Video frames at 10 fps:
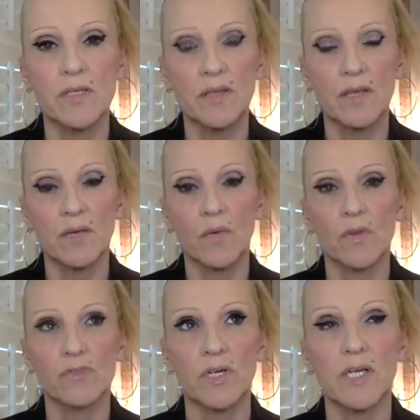I think
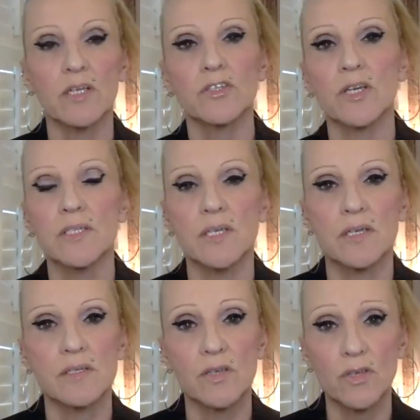what's really interesting
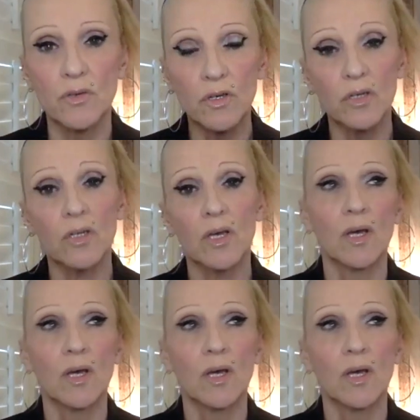is that you can